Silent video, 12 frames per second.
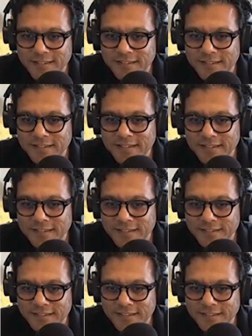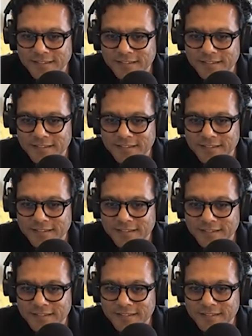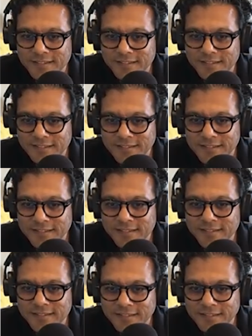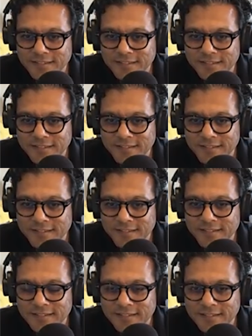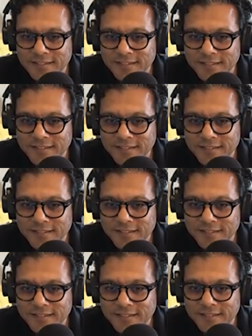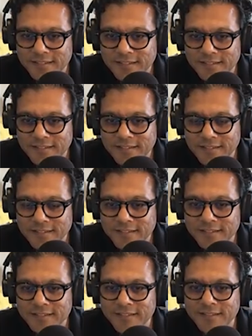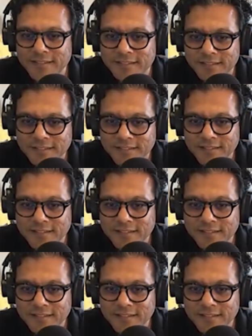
No words are spoken by the person on screen.